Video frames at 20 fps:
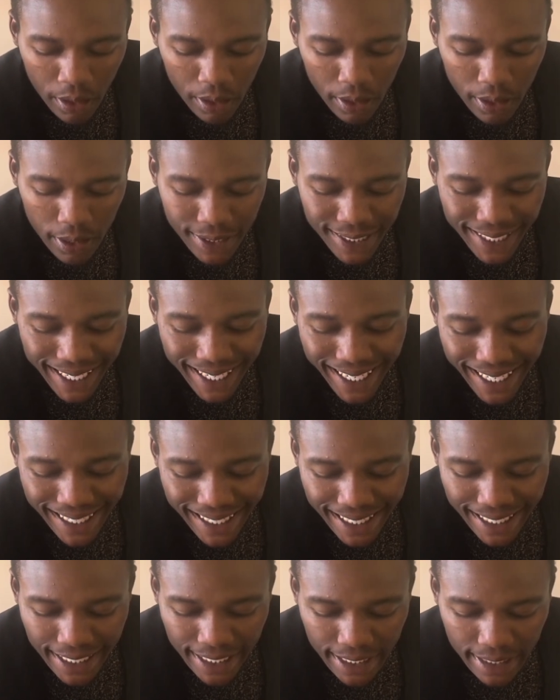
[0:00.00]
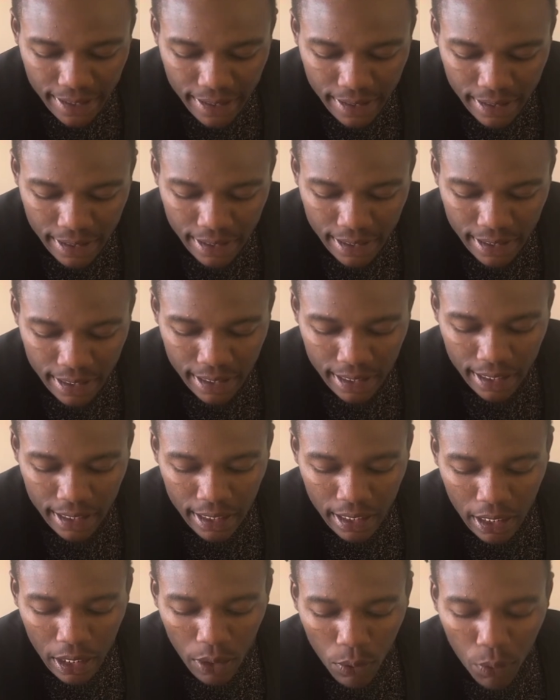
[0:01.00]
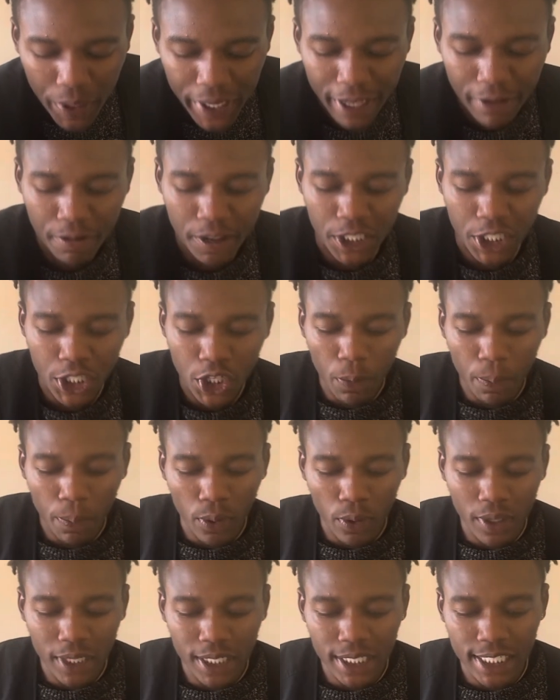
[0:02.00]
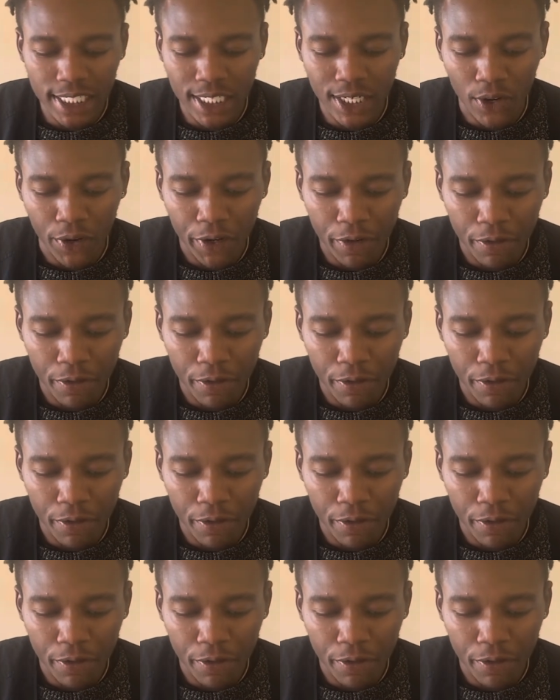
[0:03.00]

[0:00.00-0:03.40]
Secondly, We have geopolitical